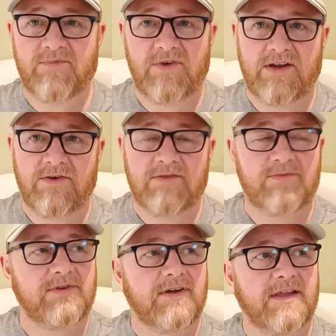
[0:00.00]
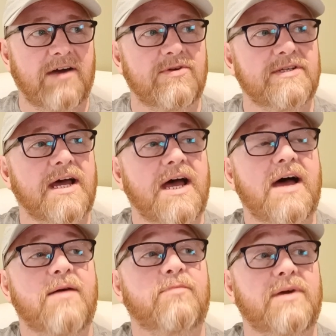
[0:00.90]
What a horrible dog that was.
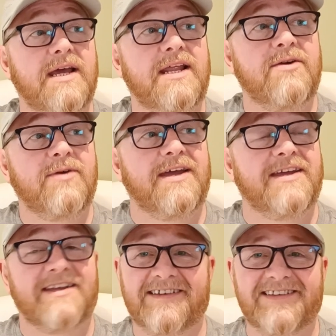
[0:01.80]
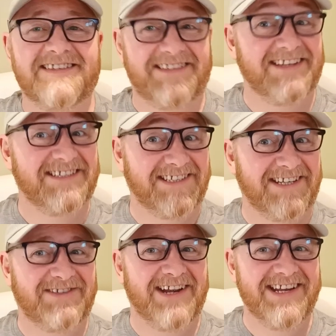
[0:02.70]
But anyway, there's
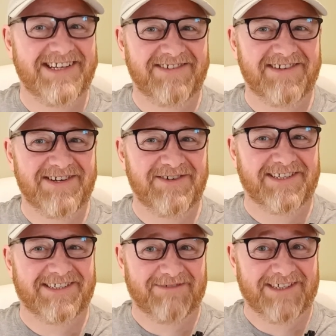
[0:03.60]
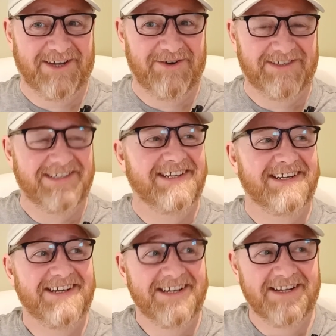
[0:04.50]
a trend, as you notice, with dogs
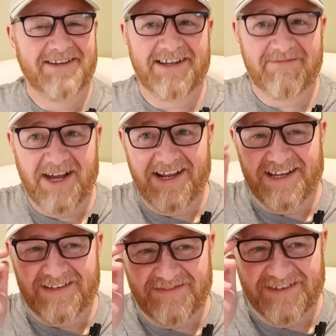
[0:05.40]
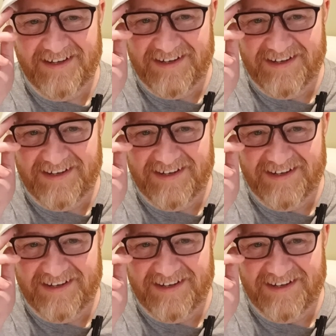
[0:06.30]
here in my life.